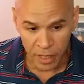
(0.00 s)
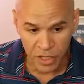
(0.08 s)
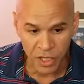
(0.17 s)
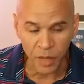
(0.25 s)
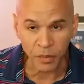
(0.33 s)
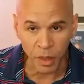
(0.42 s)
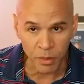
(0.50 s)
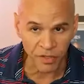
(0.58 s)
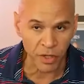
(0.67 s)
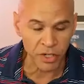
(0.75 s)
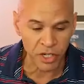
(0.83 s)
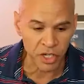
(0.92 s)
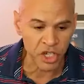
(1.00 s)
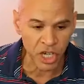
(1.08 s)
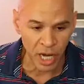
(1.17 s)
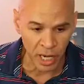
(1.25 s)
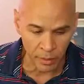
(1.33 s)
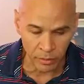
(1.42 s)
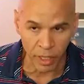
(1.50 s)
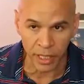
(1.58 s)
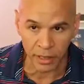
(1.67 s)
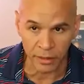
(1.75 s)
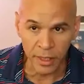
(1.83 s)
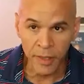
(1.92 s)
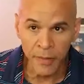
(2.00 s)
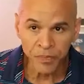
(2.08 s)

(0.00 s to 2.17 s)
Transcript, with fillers: in symptoms versus sham, right?